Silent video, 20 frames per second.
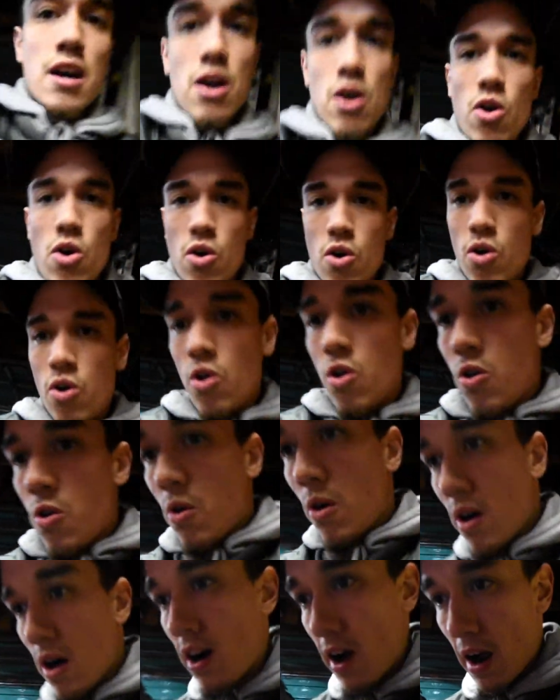Oh,
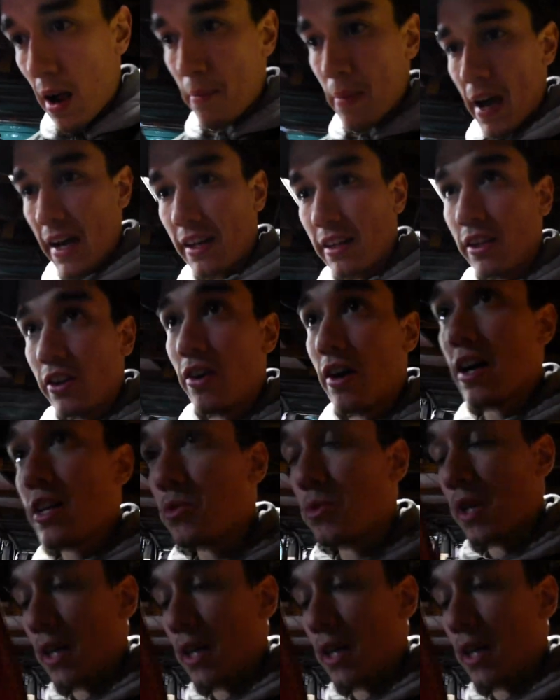all right, back in the garage.